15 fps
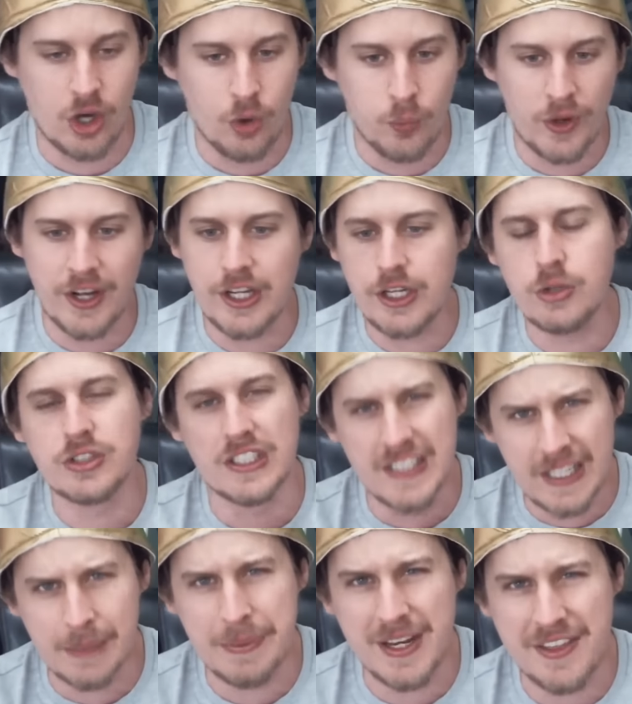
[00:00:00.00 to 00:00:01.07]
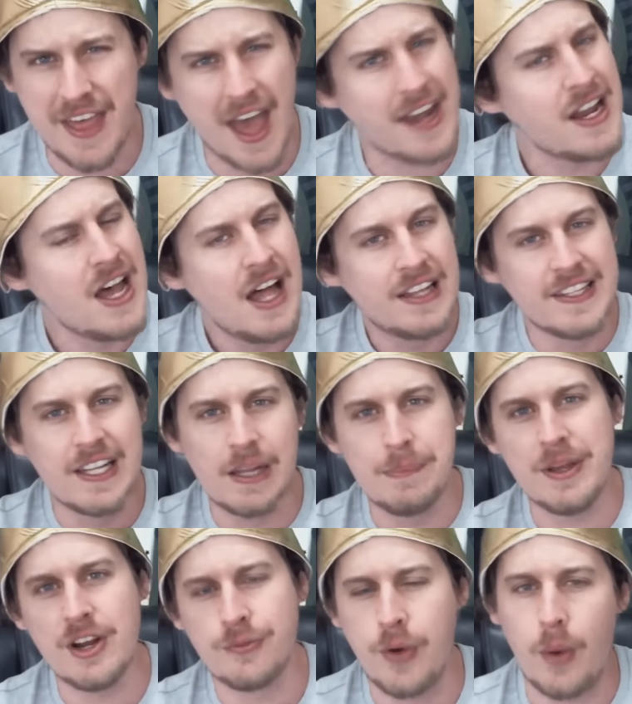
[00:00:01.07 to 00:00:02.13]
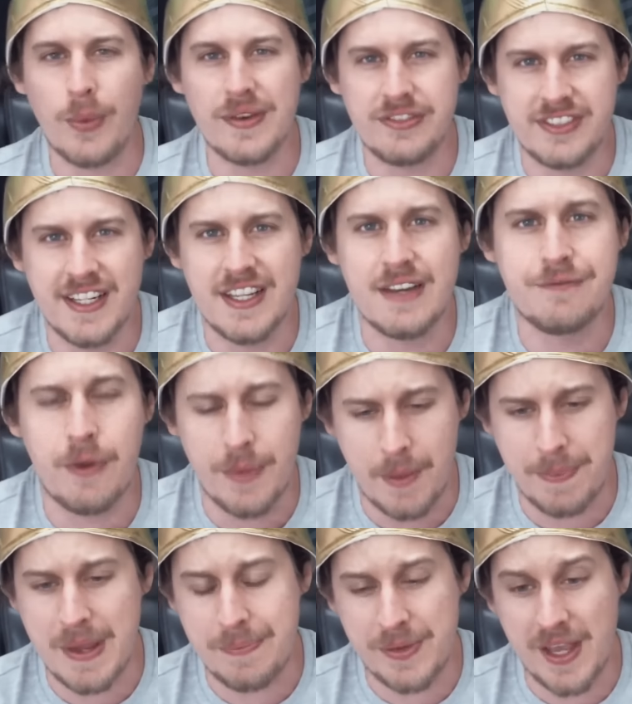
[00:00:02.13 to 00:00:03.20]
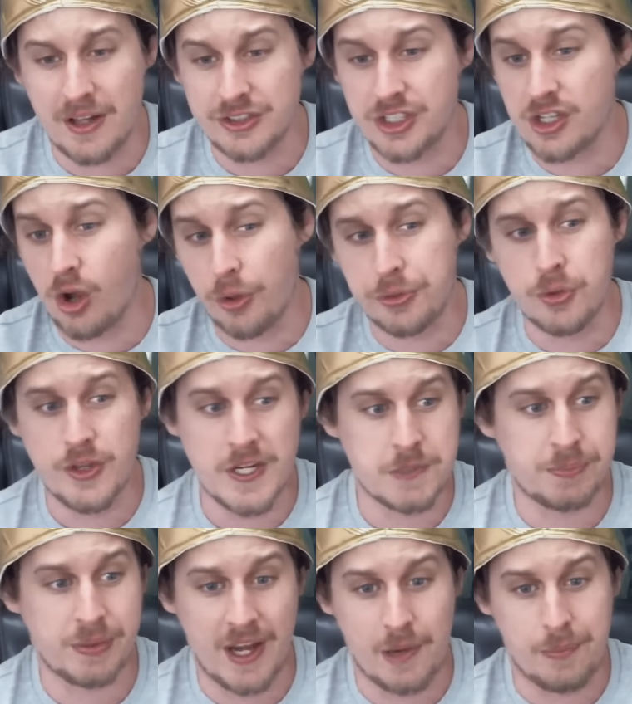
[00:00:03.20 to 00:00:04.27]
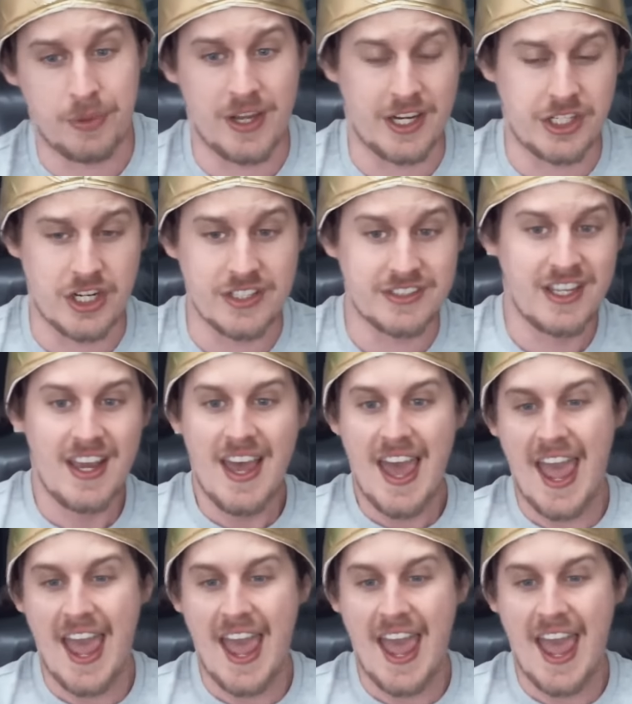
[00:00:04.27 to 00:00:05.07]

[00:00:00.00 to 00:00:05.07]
So we're going to use a little bit of that, a little bit of what we've seen from the BPL to go through these player predictions.